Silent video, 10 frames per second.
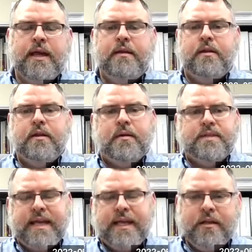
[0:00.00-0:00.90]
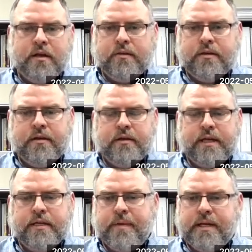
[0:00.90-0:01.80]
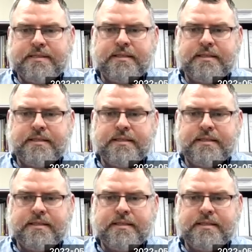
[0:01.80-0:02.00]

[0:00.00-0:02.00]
and taking the independent